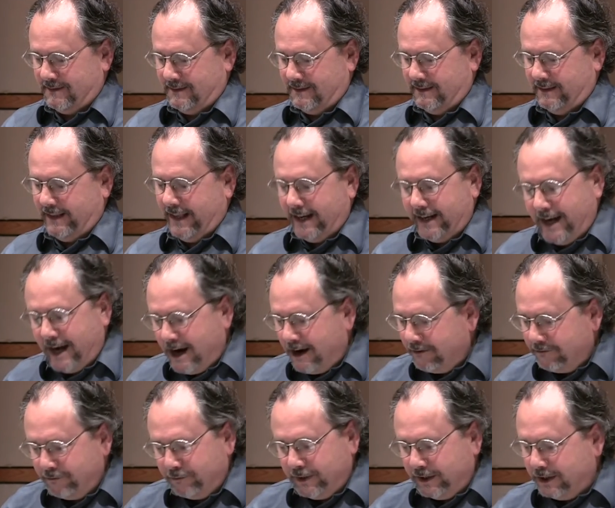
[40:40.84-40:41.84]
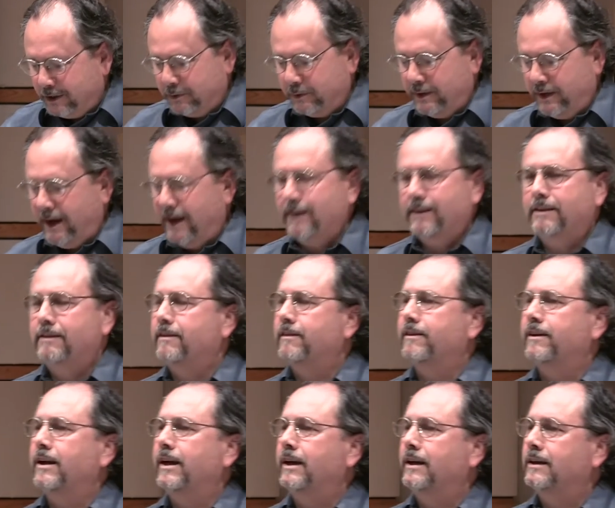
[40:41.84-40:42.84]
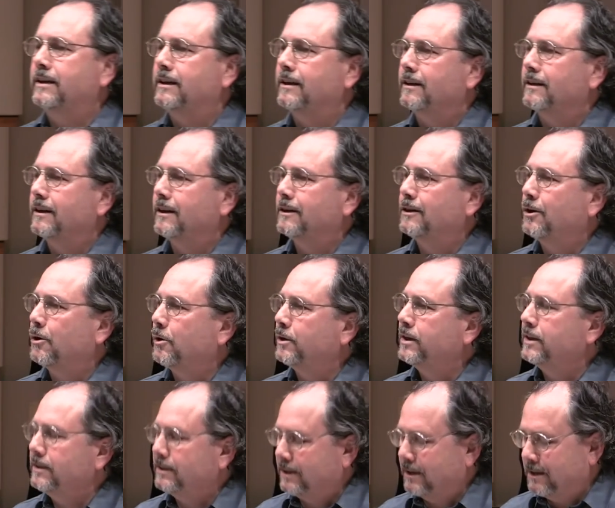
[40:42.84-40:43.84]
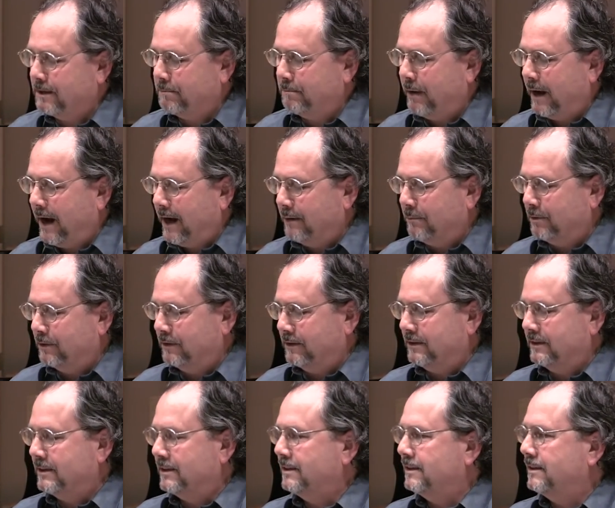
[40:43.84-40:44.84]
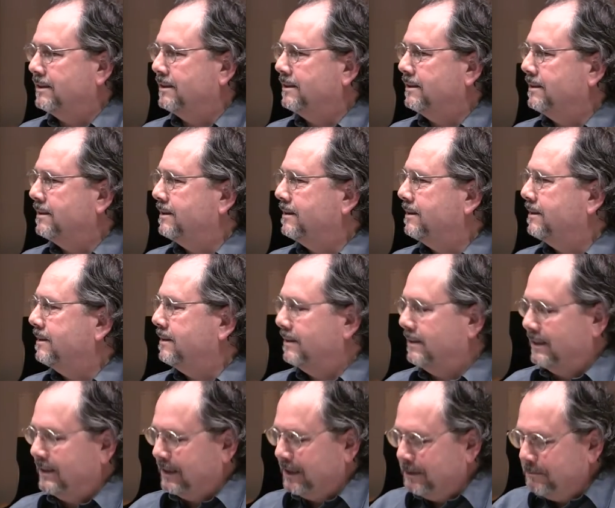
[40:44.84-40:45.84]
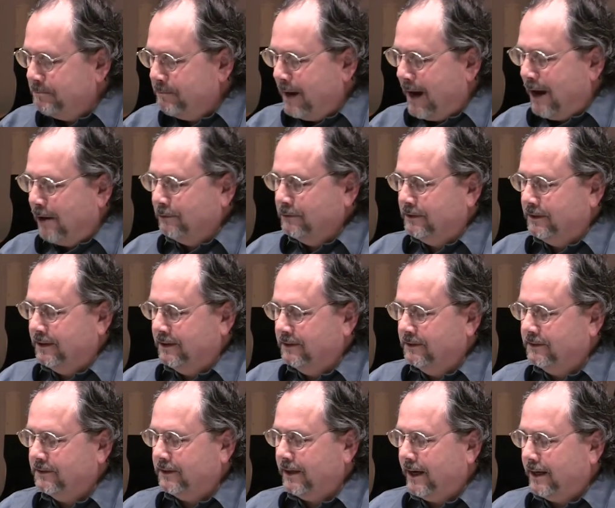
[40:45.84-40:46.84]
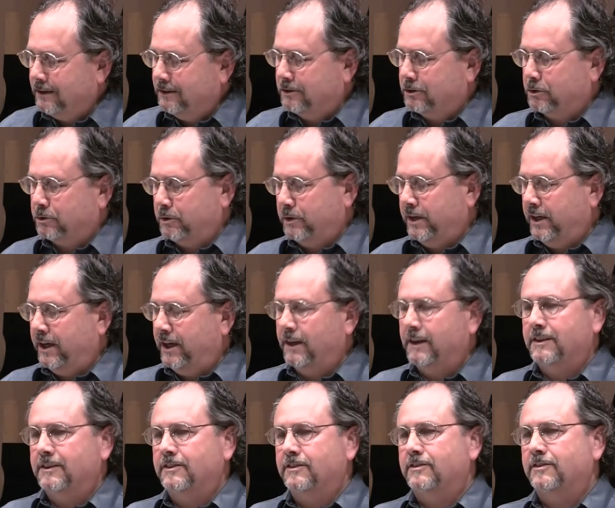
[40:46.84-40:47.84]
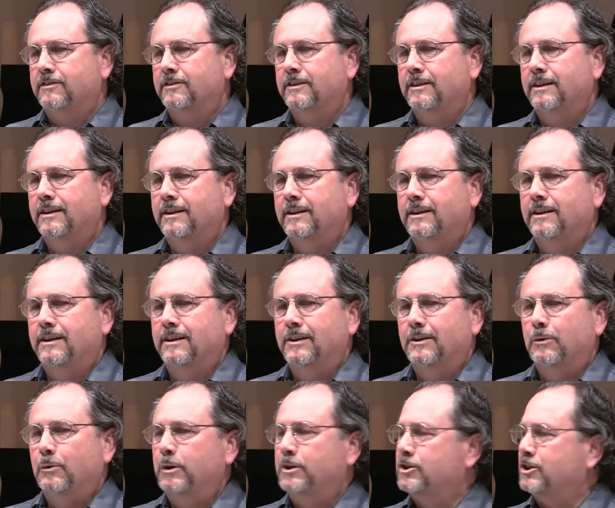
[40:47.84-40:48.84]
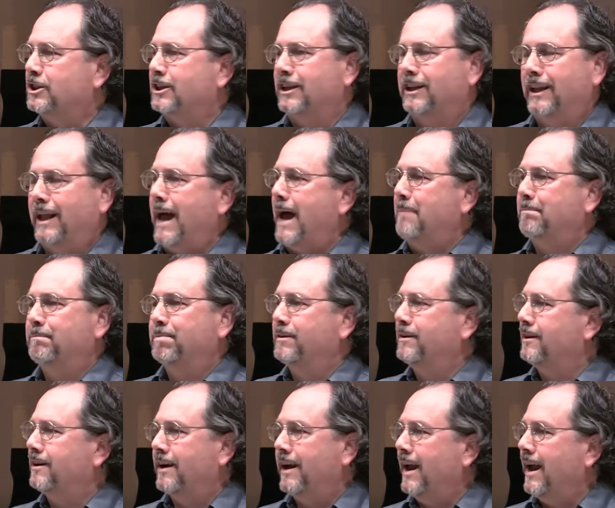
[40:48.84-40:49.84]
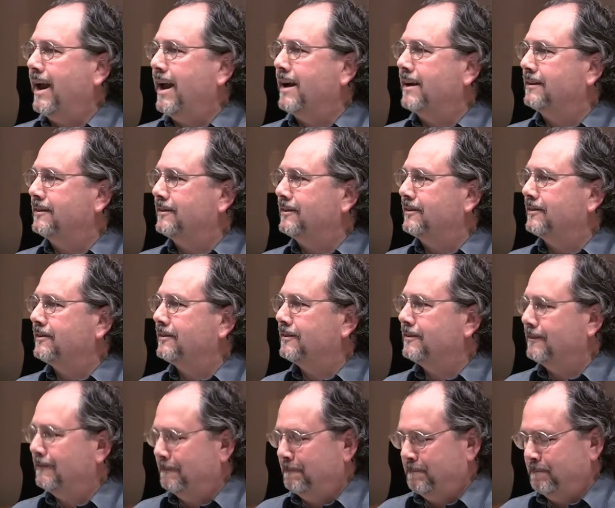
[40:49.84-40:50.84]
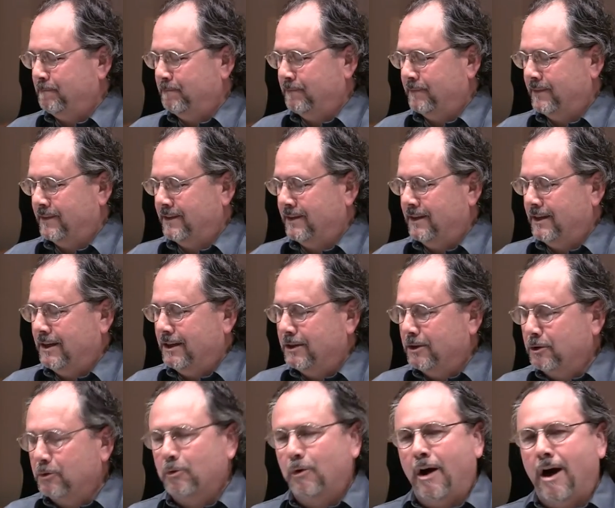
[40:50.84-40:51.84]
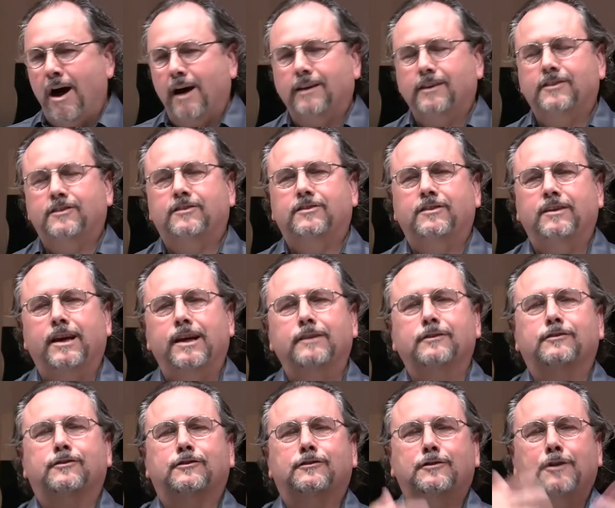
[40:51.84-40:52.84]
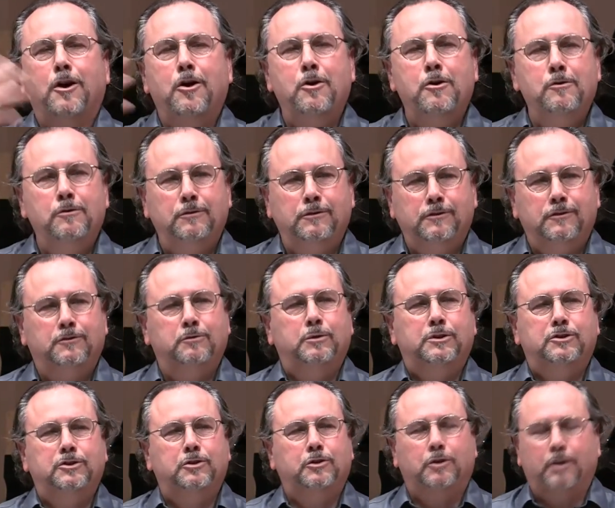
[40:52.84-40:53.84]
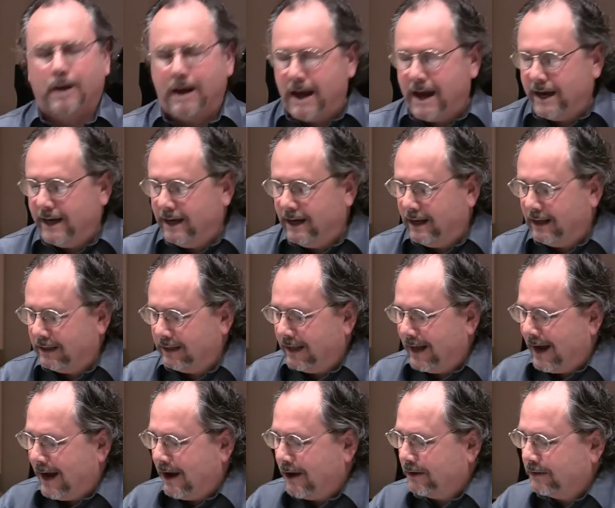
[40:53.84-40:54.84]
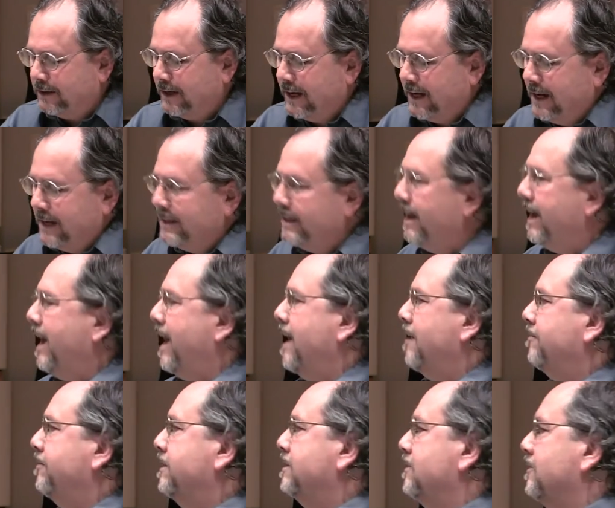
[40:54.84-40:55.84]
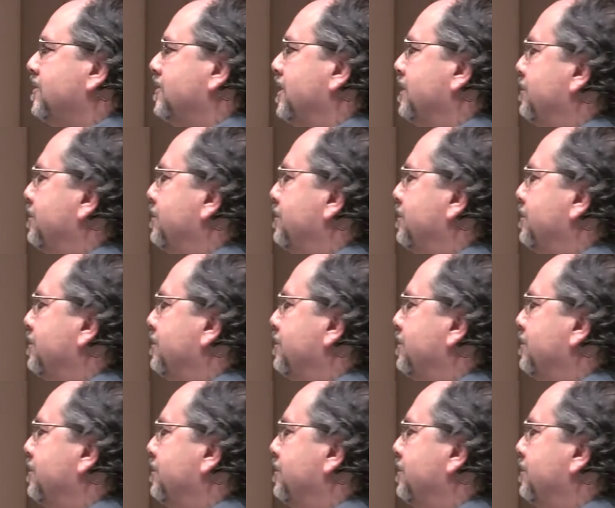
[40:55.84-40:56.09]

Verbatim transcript: That every created thing, according to the Bible, the mountains and trees which clap their hands, the rocks and stones which cry aloud, the heavens and